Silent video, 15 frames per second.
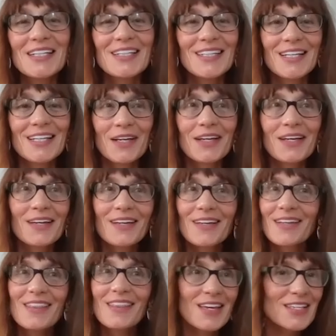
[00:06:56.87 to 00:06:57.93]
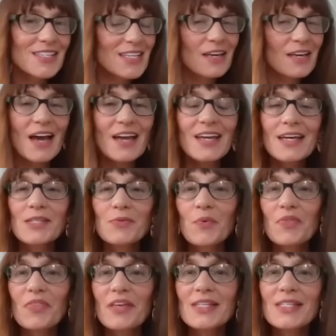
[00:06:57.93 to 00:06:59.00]
uh, things, I guess,
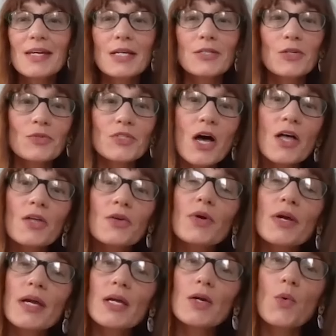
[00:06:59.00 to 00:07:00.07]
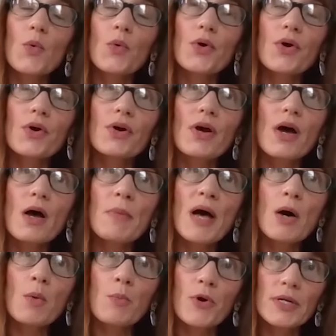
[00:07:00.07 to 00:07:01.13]
things that I don't tolerate, or um,
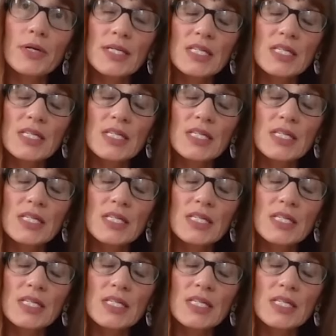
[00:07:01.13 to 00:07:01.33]
how important